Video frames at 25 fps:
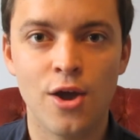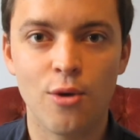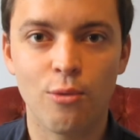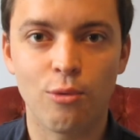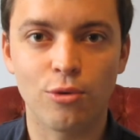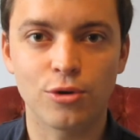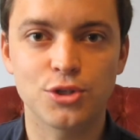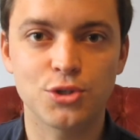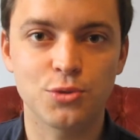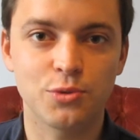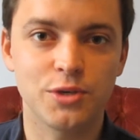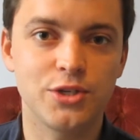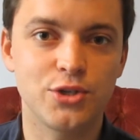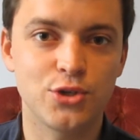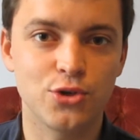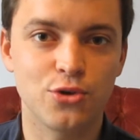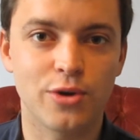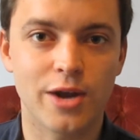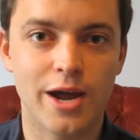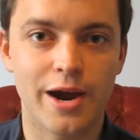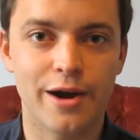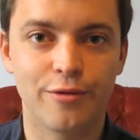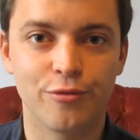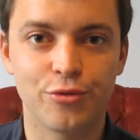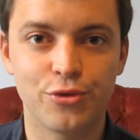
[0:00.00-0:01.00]
What do we do
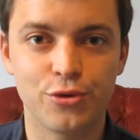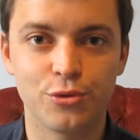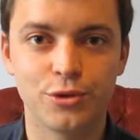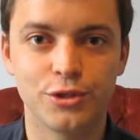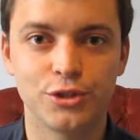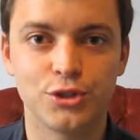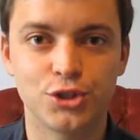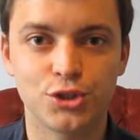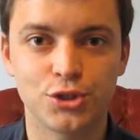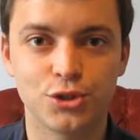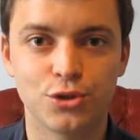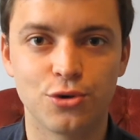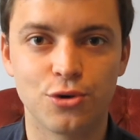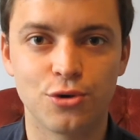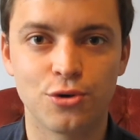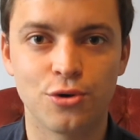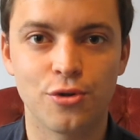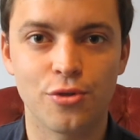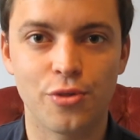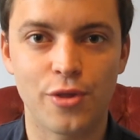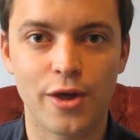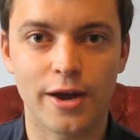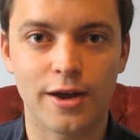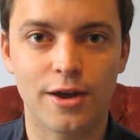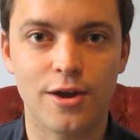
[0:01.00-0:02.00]
now to
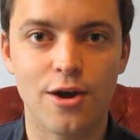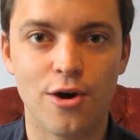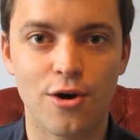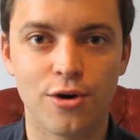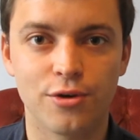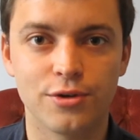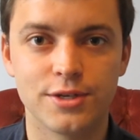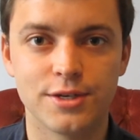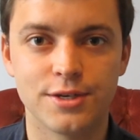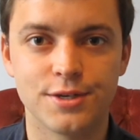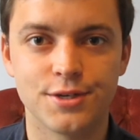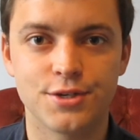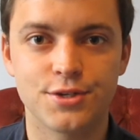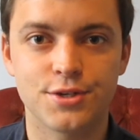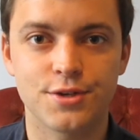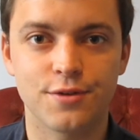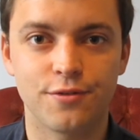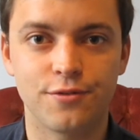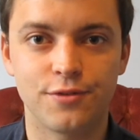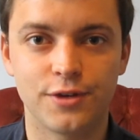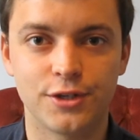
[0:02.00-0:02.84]
ensure that cod is